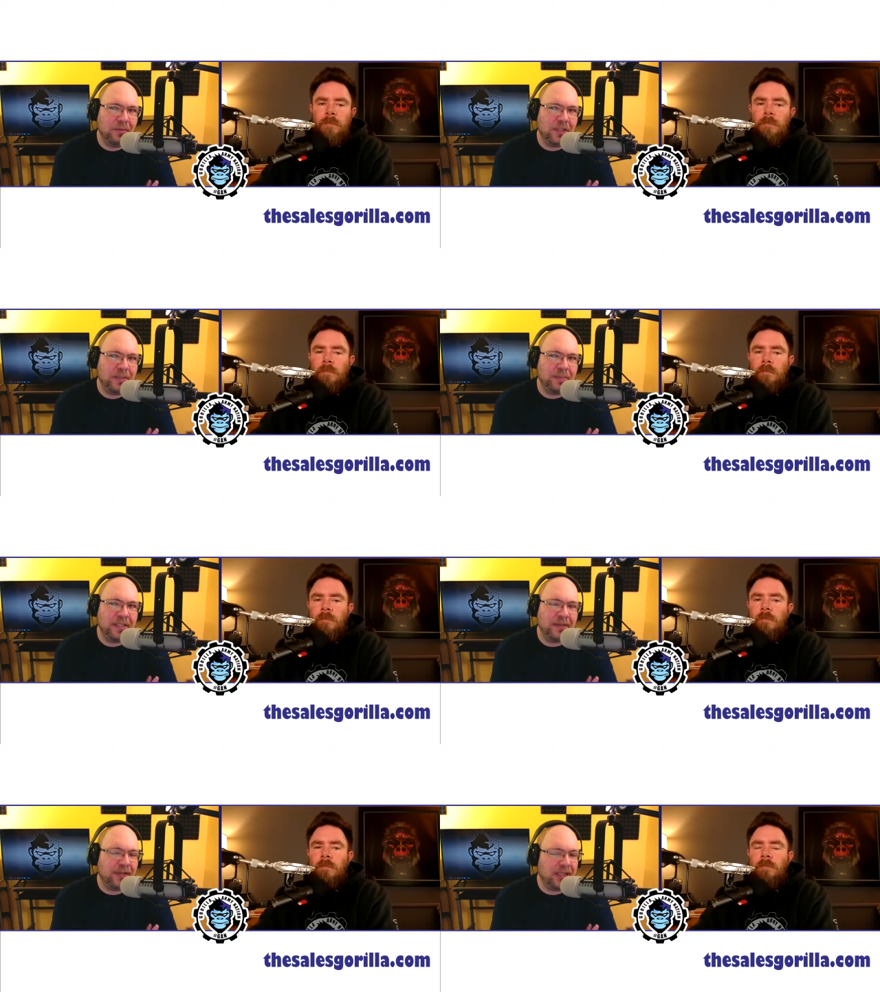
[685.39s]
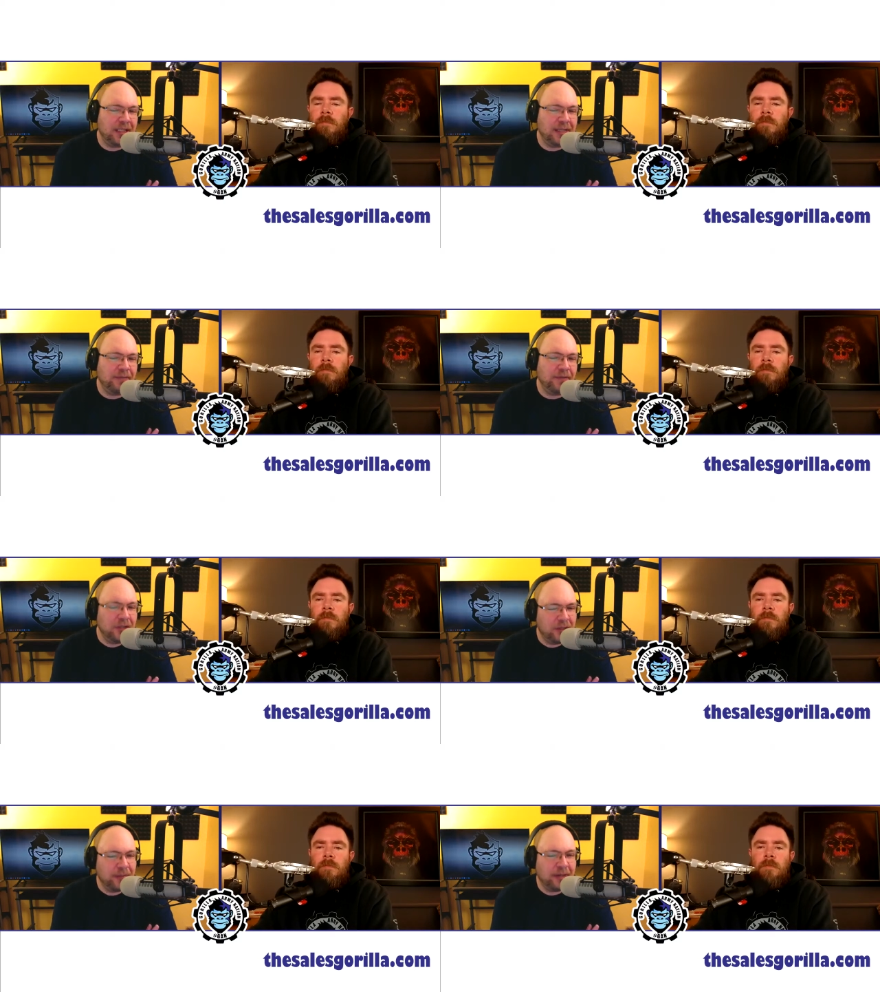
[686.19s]
Speaker 1: specifically
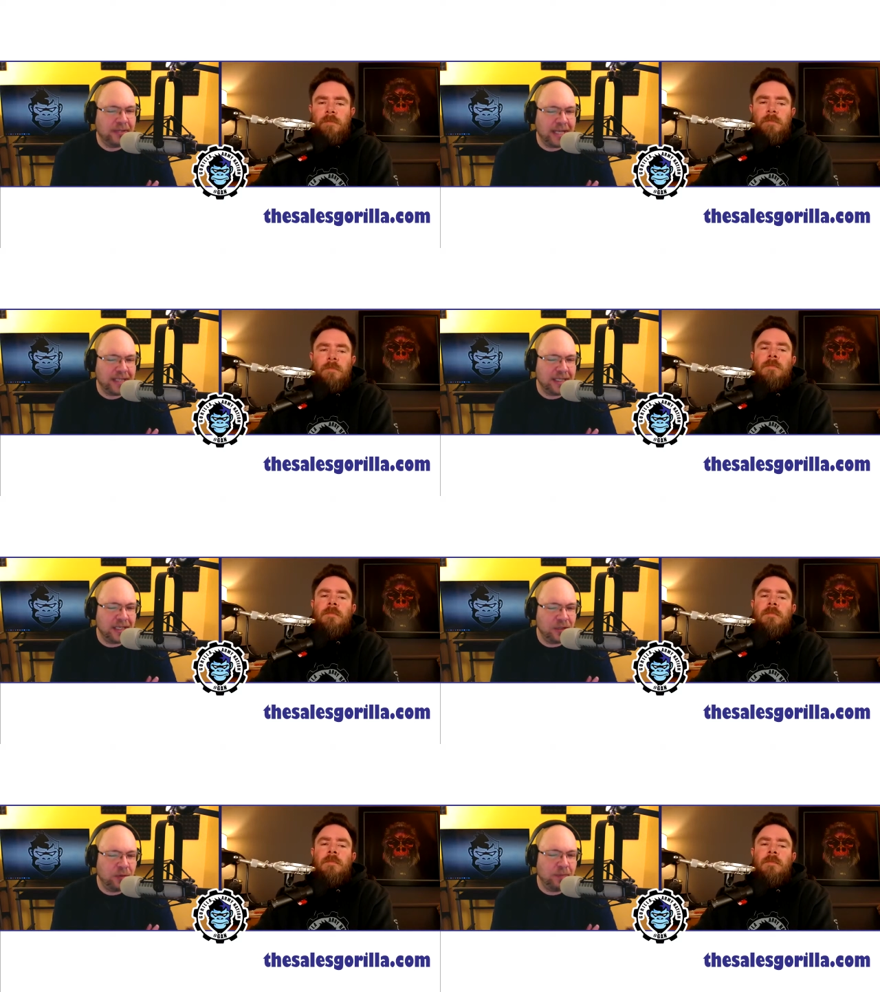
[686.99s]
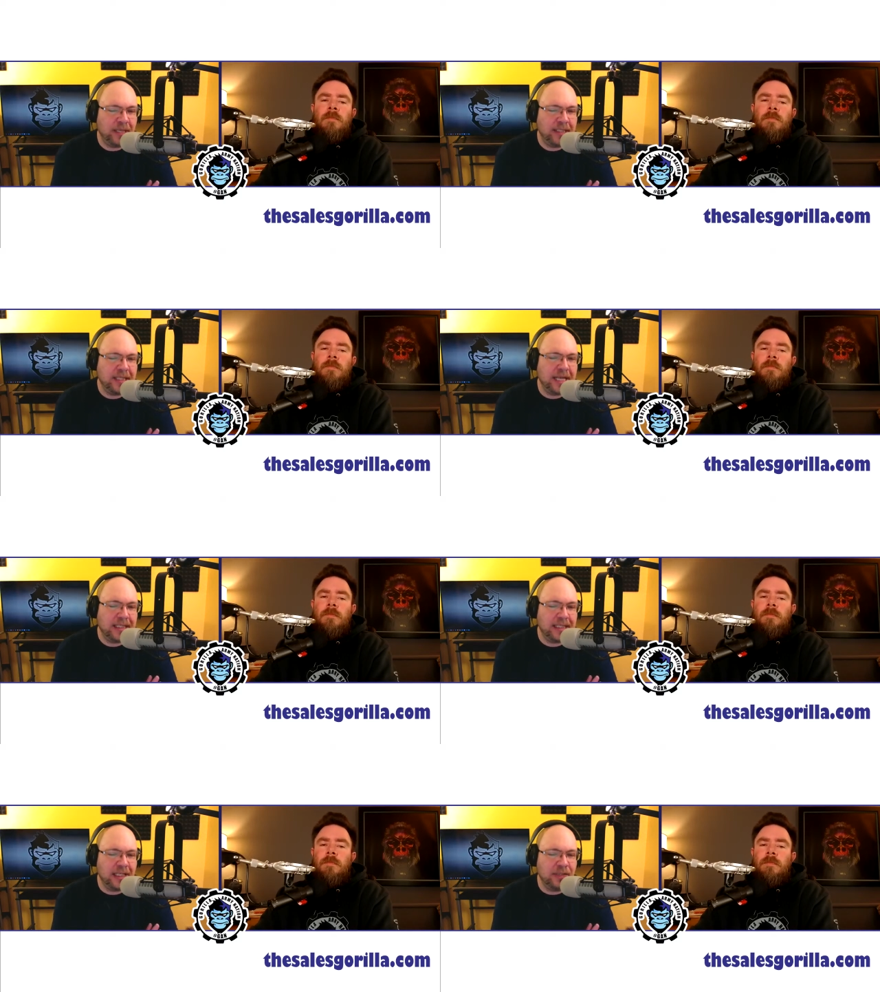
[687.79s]
different about that stage? What makes
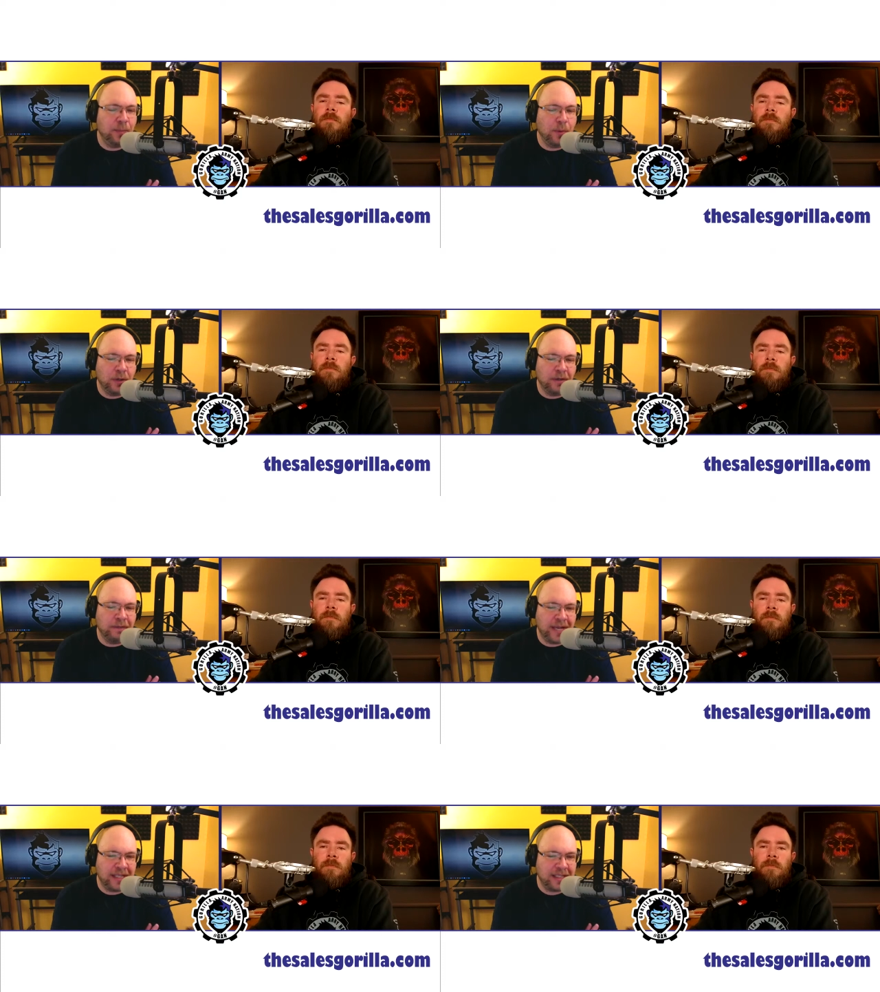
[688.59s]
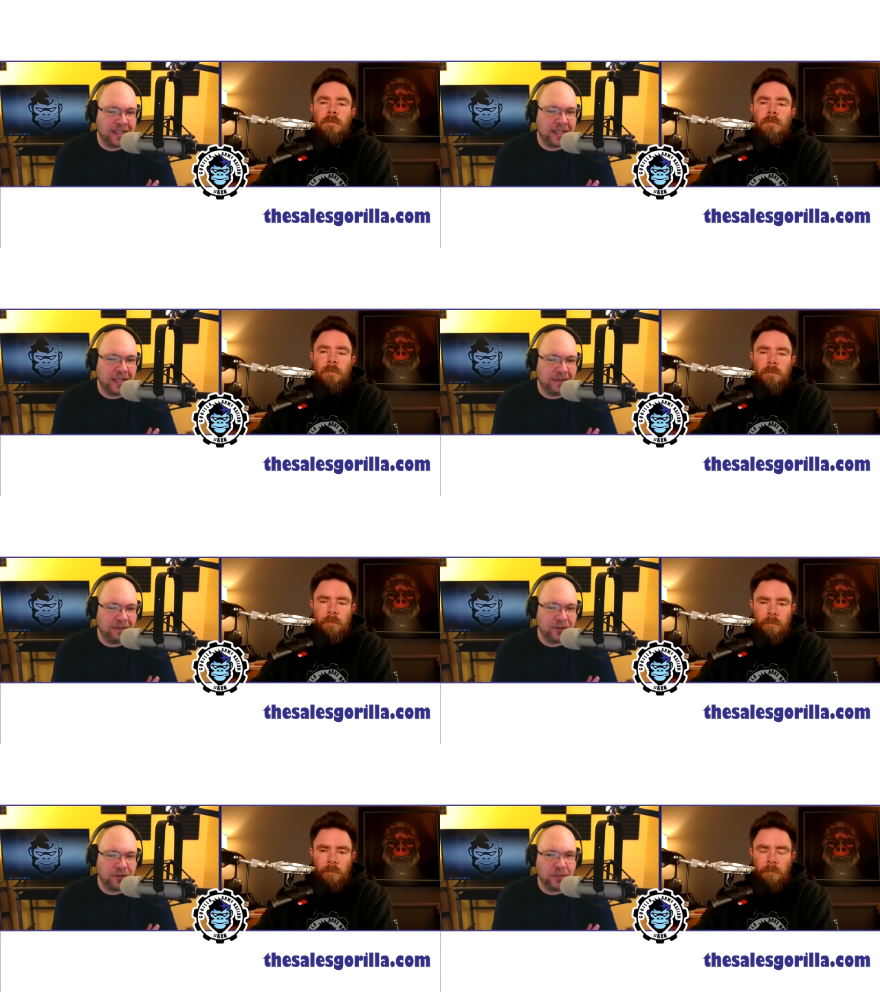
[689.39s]
that stage more advanced than the
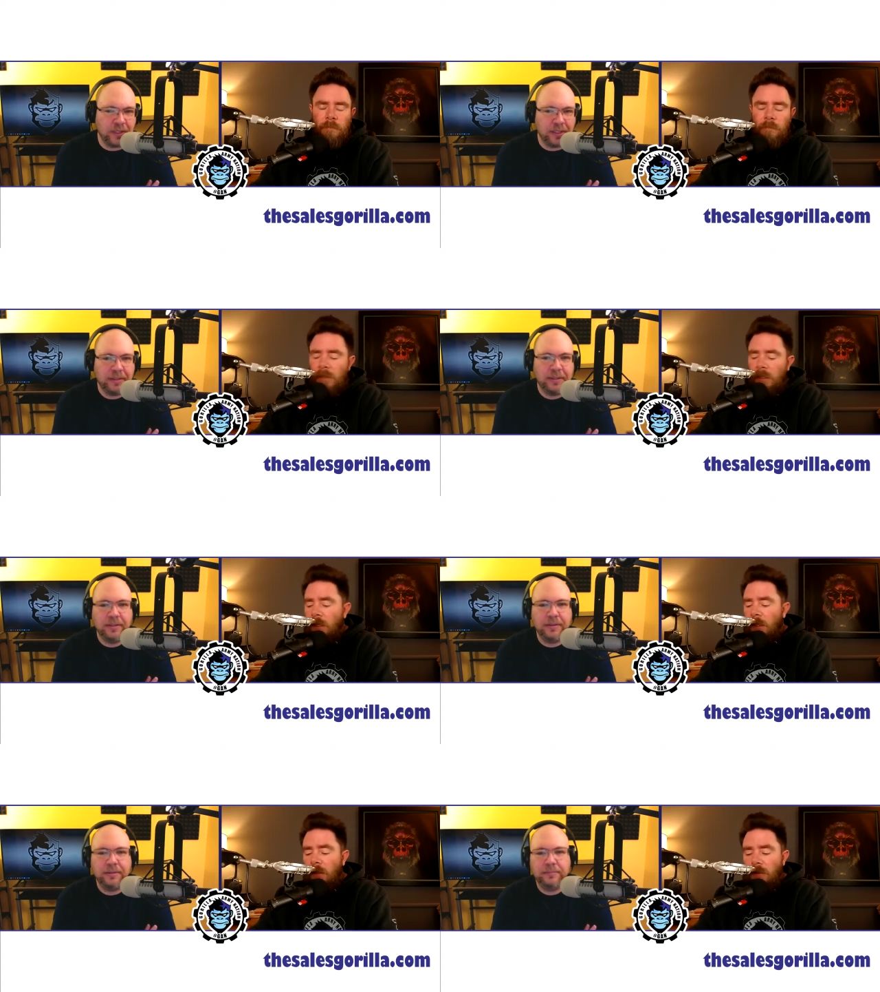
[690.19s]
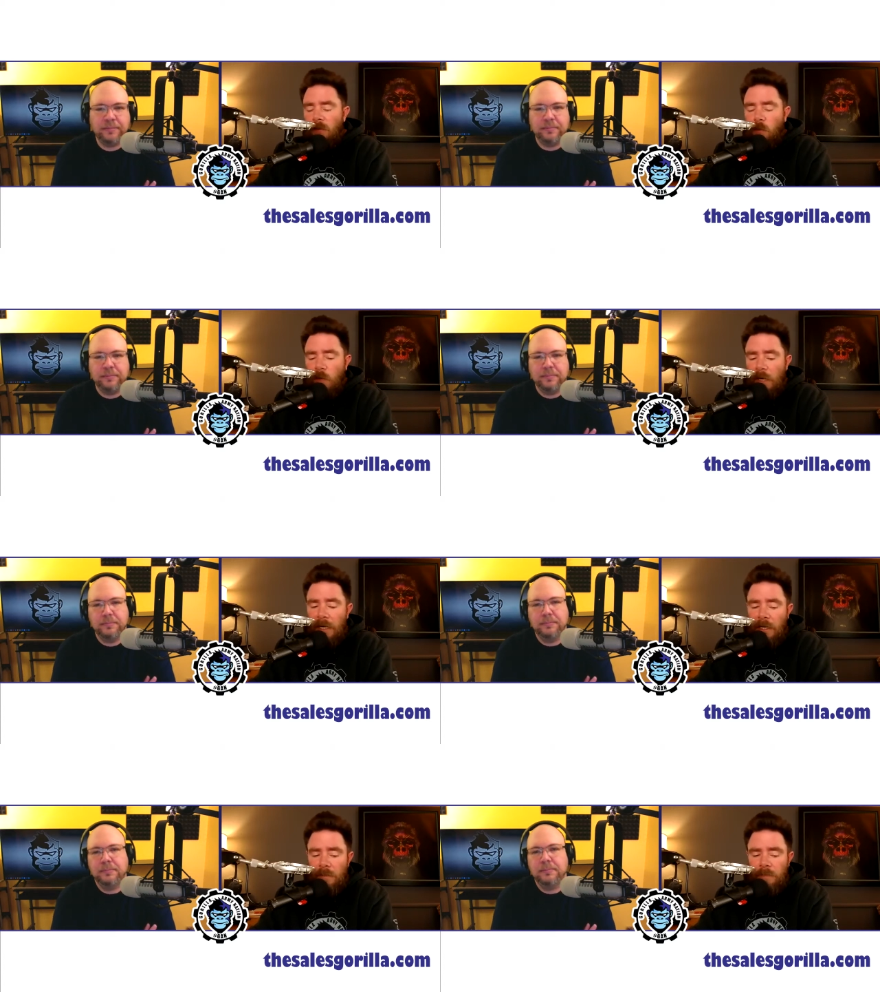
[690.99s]
first one?
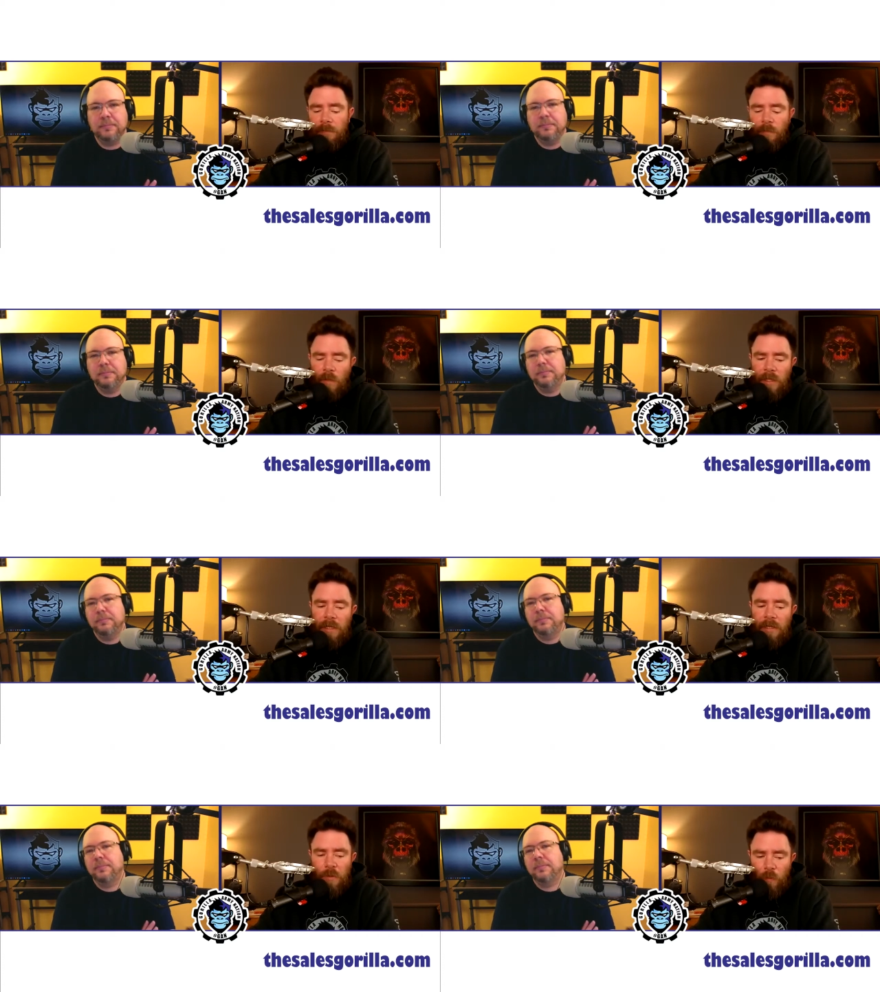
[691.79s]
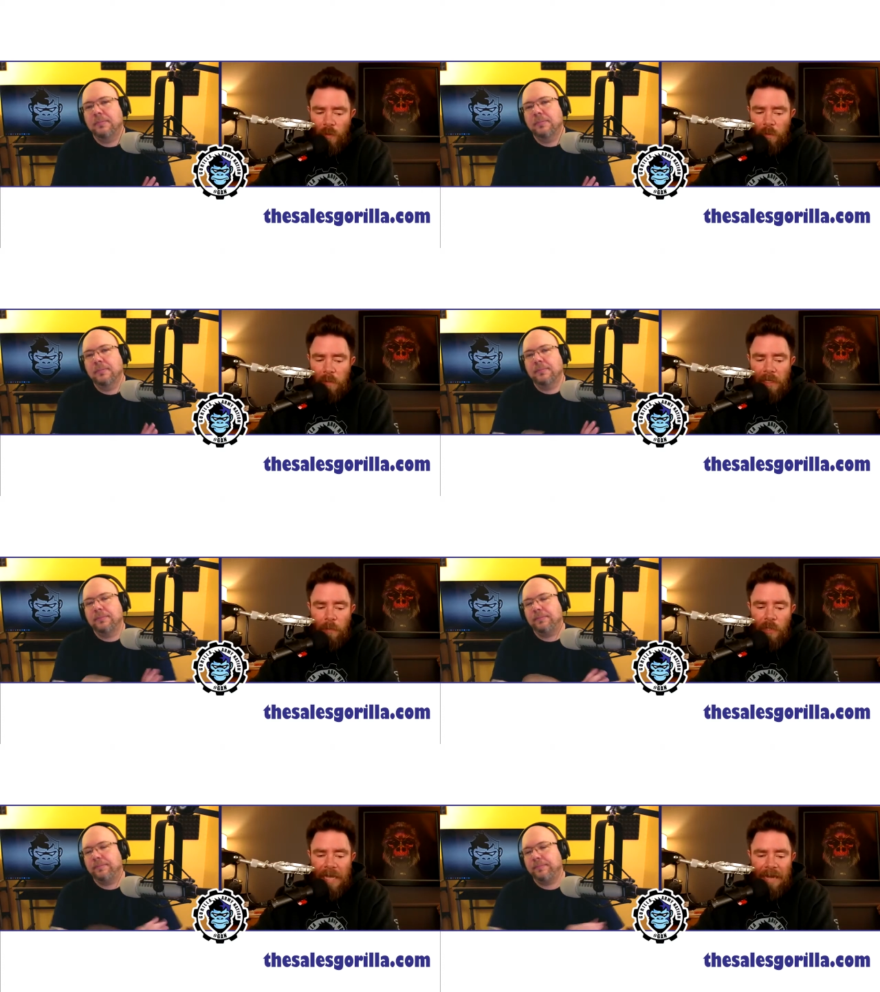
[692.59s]
Speaker 2: Well, when
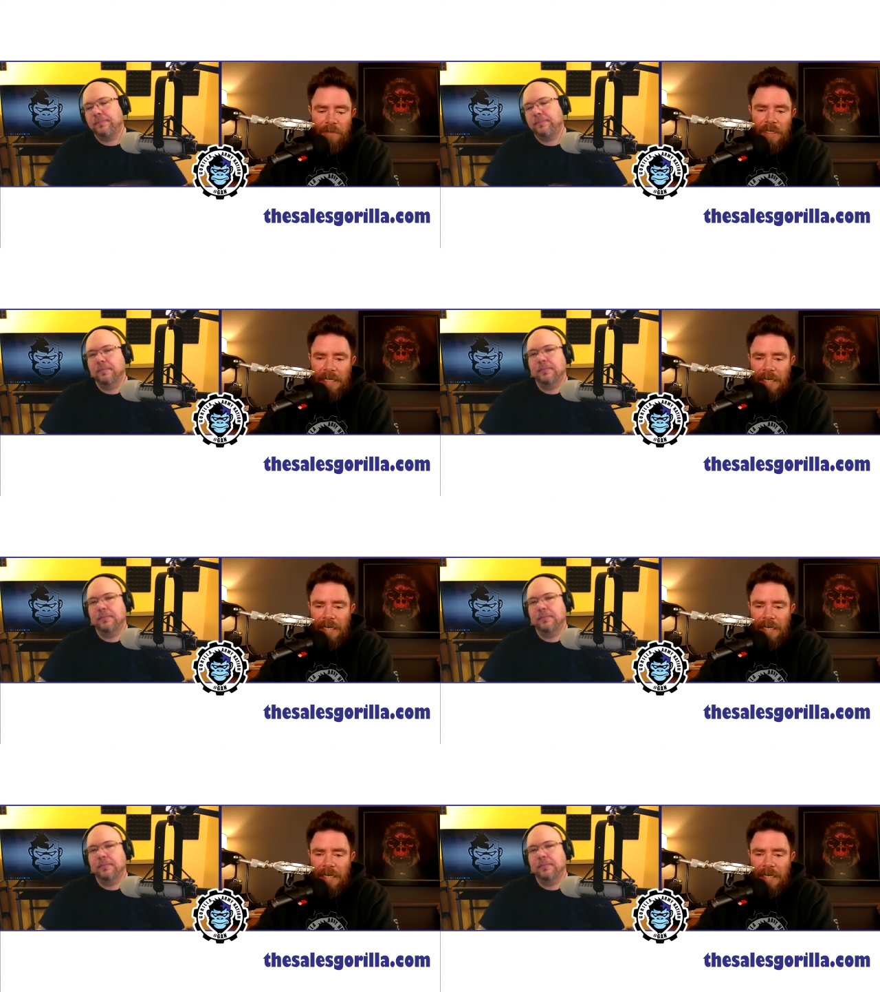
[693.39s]
people have a